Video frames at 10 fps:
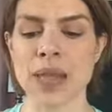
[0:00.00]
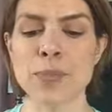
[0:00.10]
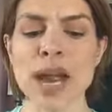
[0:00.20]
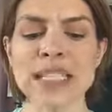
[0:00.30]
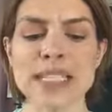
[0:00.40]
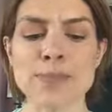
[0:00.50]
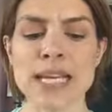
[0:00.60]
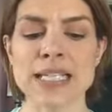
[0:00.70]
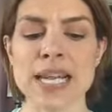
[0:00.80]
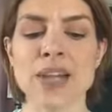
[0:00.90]
practice
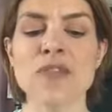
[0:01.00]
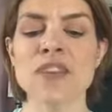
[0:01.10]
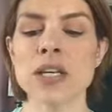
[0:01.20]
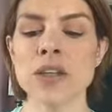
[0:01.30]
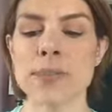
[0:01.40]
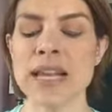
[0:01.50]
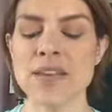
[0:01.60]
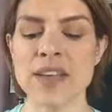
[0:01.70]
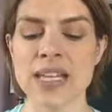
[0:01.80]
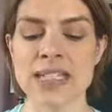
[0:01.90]
because I could feel the
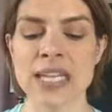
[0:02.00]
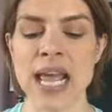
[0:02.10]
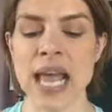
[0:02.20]
benefits.